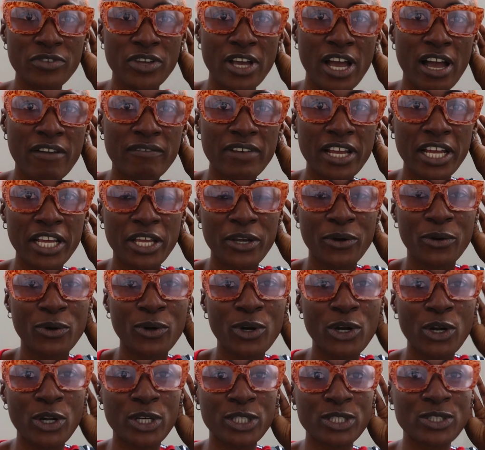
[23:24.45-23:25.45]
You have like a
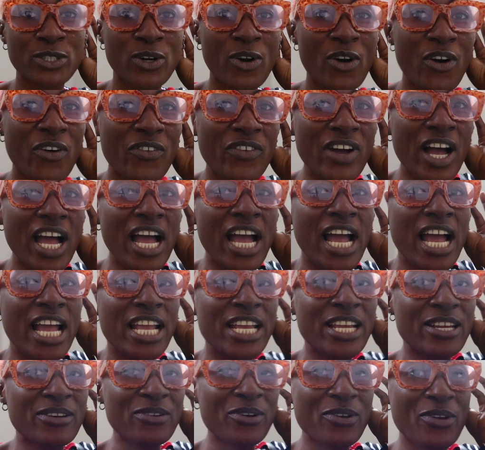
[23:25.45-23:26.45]
whole lot of,
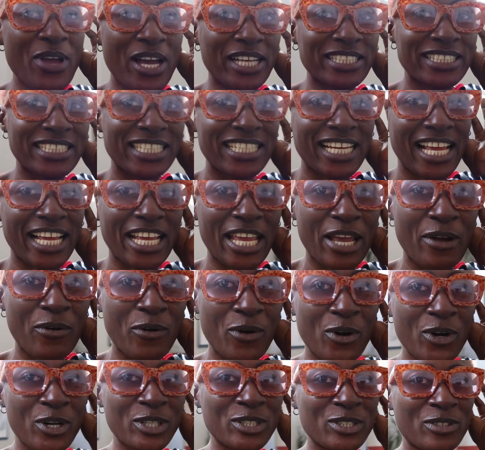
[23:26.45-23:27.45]
you know, you are saying like a
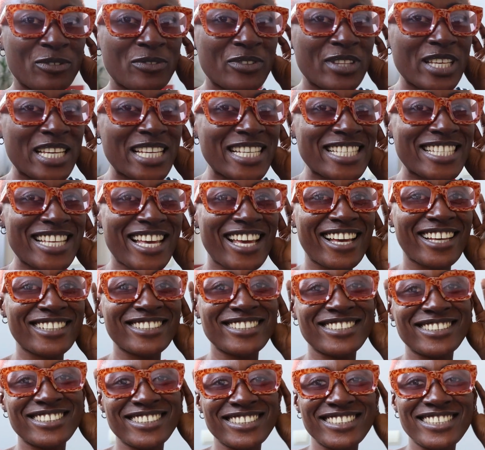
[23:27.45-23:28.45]
whole lot of things.
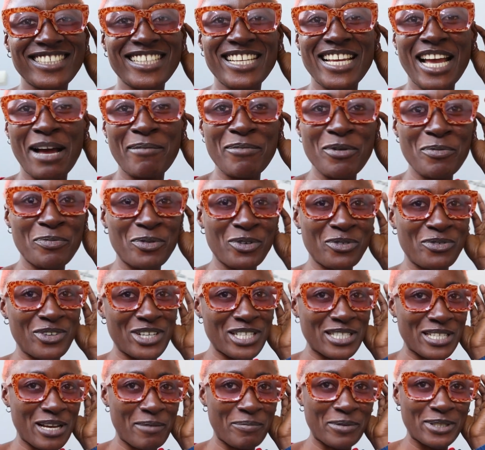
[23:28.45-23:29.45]
HD, I'm a
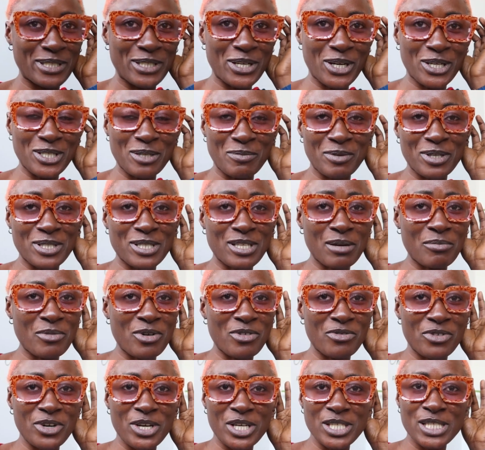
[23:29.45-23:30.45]
professor, I'm a doctor. But some
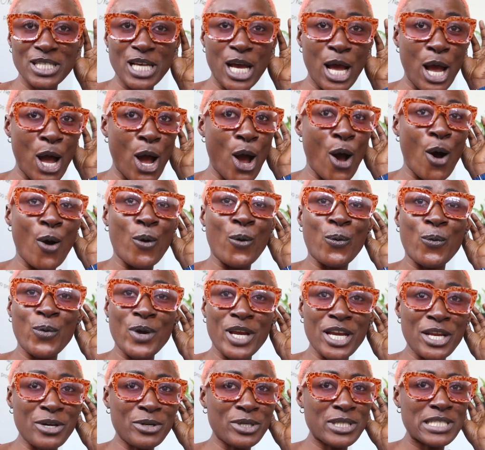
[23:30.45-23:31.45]
of us,
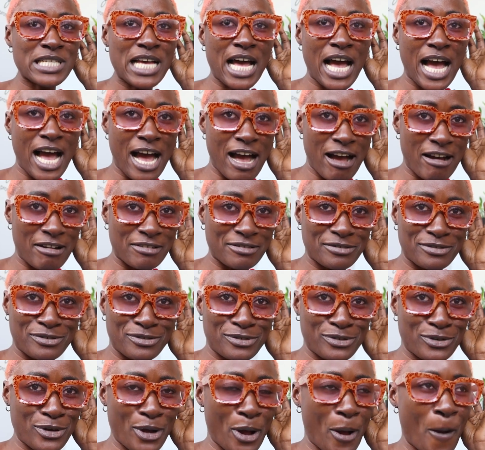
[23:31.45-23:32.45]
we don't have
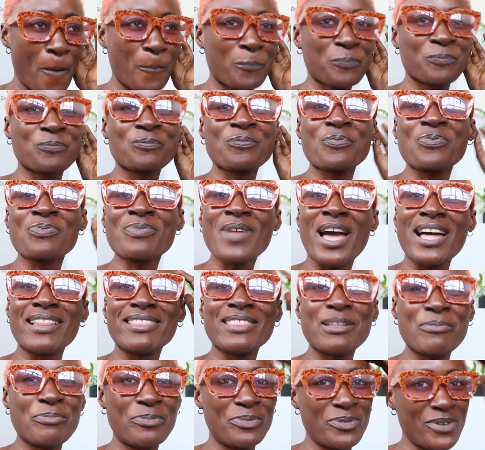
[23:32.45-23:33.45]

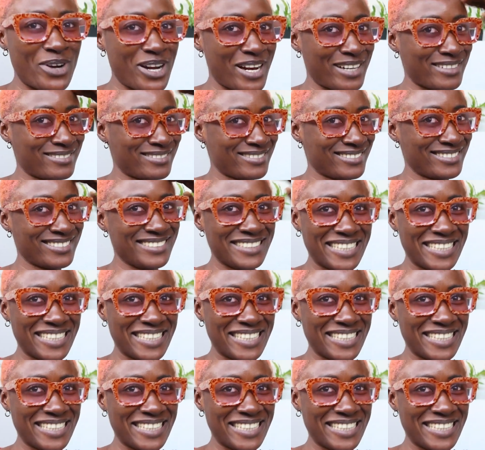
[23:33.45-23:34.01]
the brain.